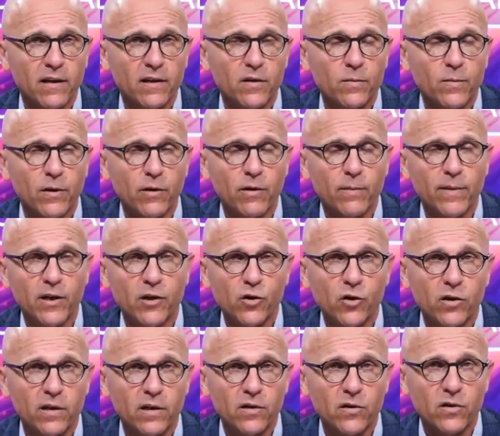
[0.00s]
As Barry
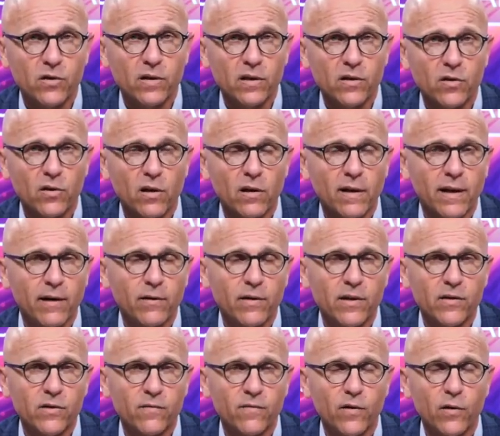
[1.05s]
mentioned, it's all how
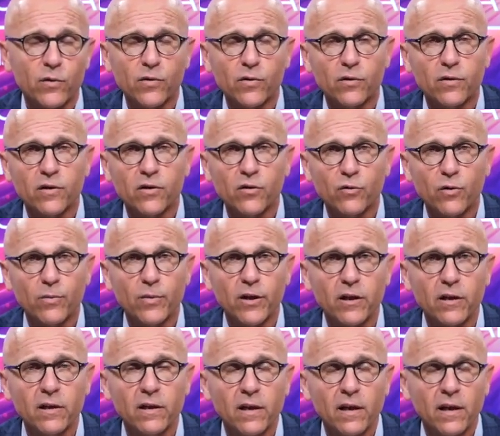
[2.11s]
these votes are
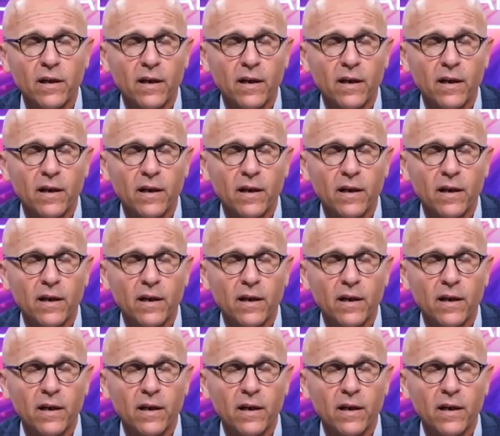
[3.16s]
distributed